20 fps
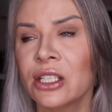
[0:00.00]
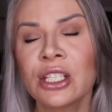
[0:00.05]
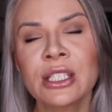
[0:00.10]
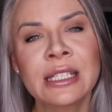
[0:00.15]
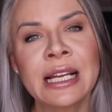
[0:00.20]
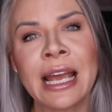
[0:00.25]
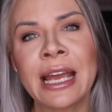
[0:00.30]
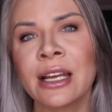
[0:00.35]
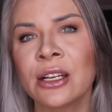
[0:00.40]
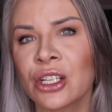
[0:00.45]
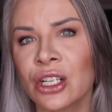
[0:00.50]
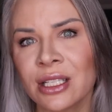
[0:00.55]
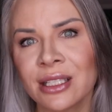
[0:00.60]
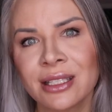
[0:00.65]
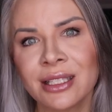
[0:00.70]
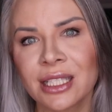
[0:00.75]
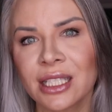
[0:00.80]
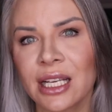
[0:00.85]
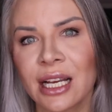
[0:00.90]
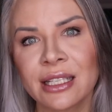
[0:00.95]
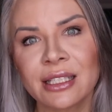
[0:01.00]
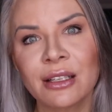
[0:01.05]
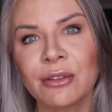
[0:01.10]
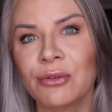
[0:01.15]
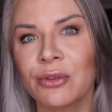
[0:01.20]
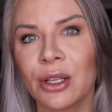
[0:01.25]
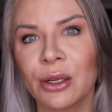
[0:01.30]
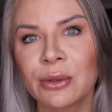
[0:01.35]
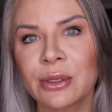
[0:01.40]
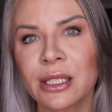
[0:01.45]
just ages as it
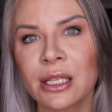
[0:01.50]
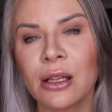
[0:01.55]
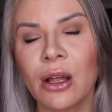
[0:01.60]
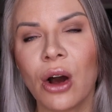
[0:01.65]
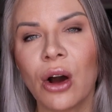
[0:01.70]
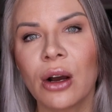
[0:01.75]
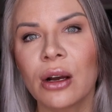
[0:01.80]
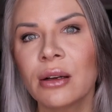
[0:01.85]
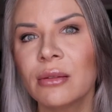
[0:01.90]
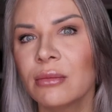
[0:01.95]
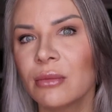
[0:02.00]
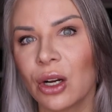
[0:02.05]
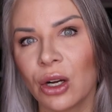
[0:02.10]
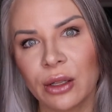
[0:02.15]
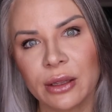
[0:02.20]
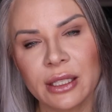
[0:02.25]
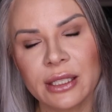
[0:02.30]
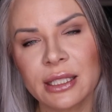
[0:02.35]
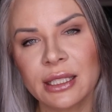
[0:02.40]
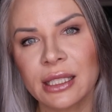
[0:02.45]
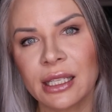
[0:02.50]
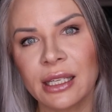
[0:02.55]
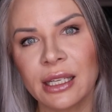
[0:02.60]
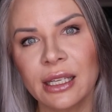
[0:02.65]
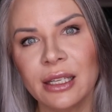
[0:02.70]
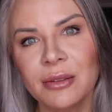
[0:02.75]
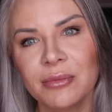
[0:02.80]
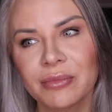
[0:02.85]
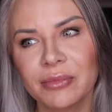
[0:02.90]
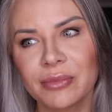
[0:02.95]
floats along on the
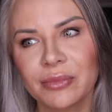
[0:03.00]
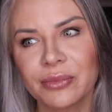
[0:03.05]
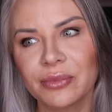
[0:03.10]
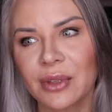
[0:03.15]
sea.